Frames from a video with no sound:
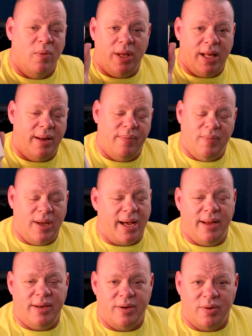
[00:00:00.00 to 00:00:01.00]
And
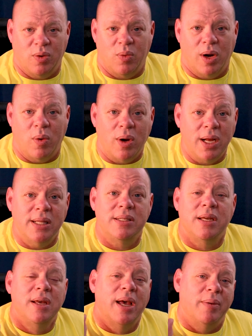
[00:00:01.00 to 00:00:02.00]
I don't know what
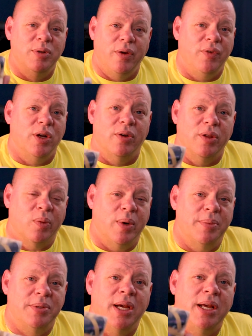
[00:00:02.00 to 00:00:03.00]
ones. I'm sure if you go on
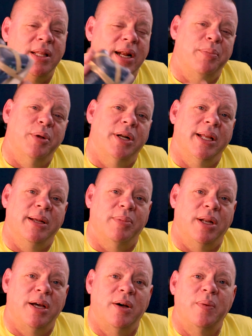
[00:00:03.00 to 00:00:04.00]
their website, that I'll put a
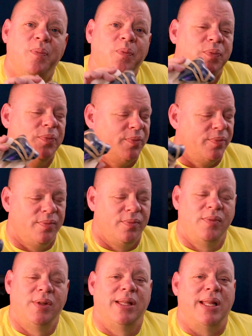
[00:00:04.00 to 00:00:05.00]
link below,
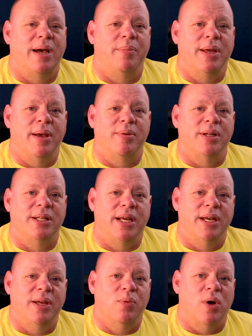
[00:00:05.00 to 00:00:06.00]
they'll be able to
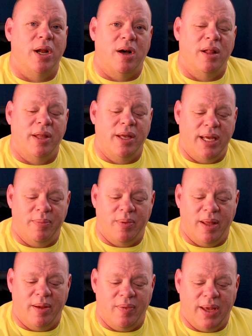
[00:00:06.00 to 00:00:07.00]
tell you what all they
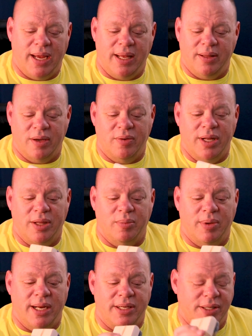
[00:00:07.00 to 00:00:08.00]
get, but they donate
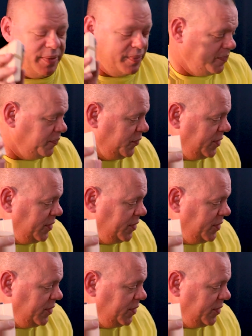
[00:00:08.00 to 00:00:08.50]
their money to.